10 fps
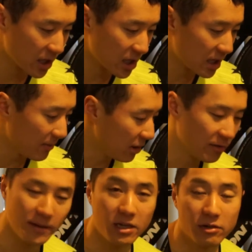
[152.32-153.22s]
I'm going to
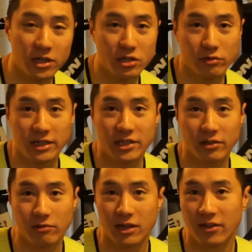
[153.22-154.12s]
be going straight to
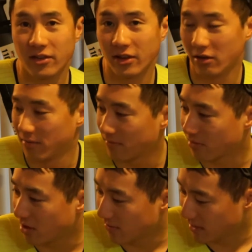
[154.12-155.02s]
the run, so I'm
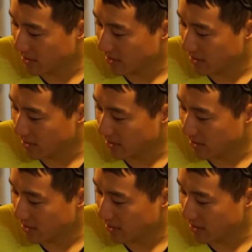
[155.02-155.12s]
on my